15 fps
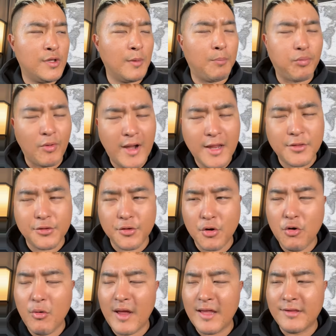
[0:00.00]
to break
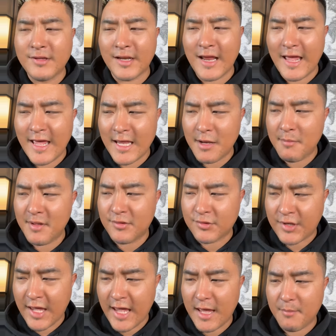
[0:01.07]
through into the
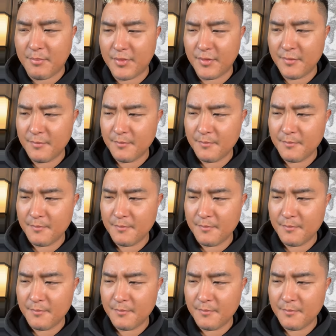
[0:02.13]
enemy's camp.